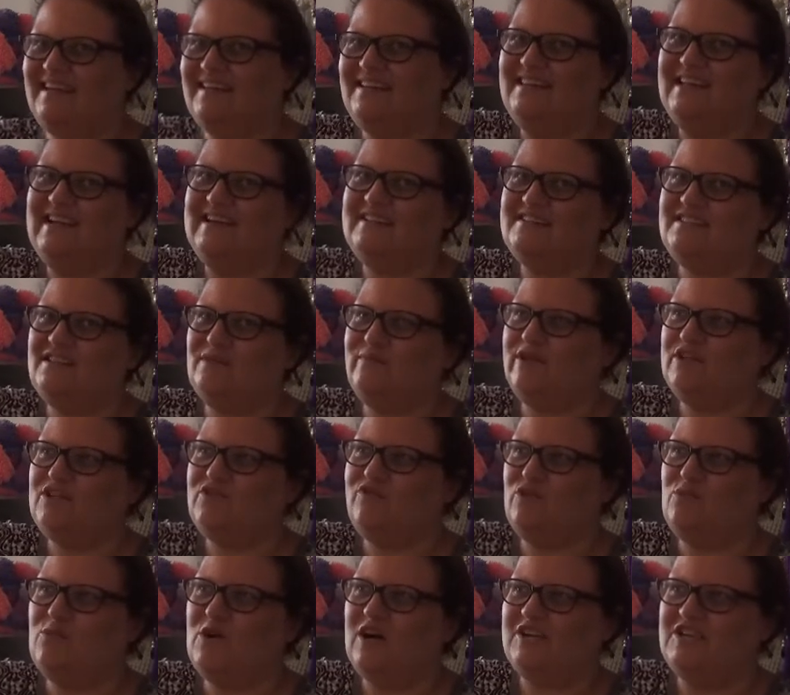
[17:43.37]
Thanks so much
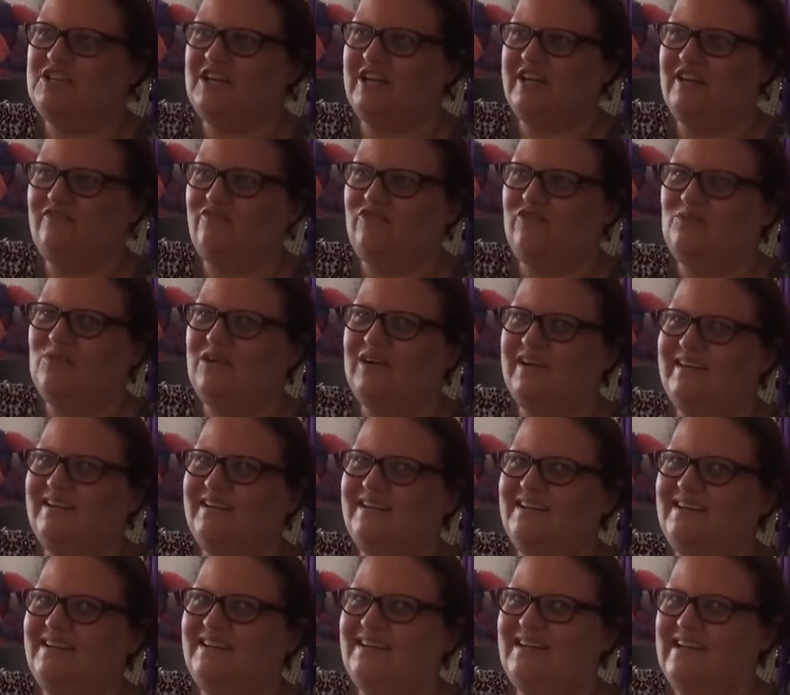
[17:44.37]
for watching,
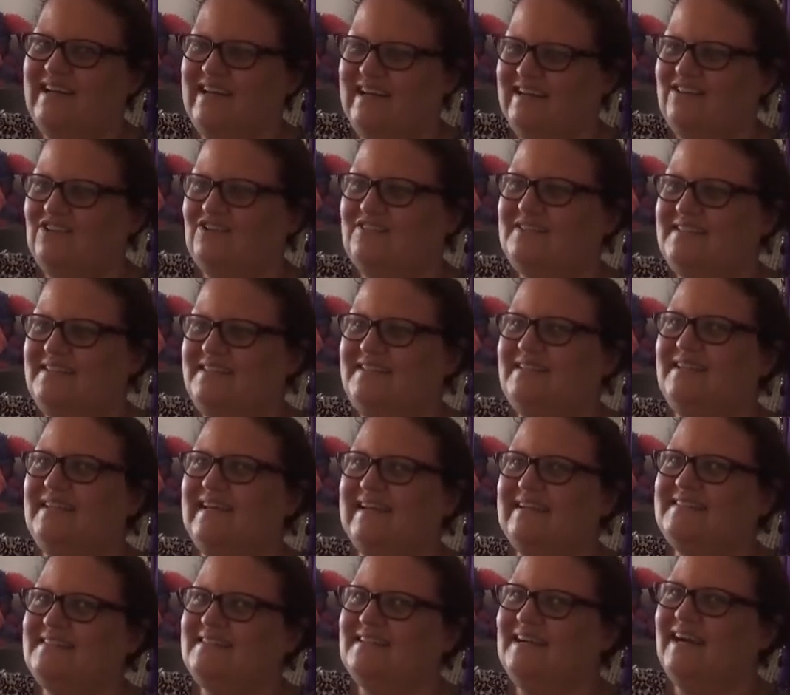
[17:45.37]
everyone, and I'll see you
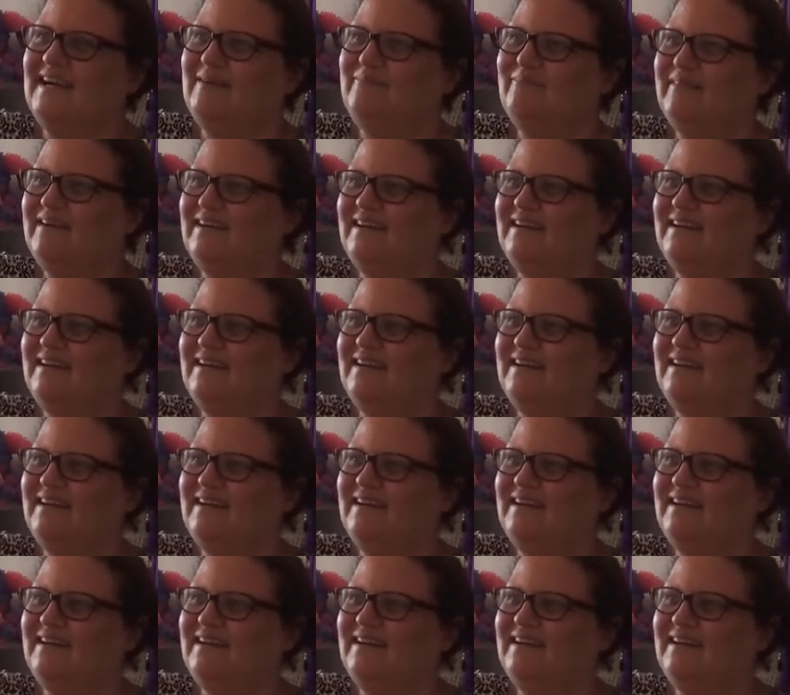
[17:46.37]
next time.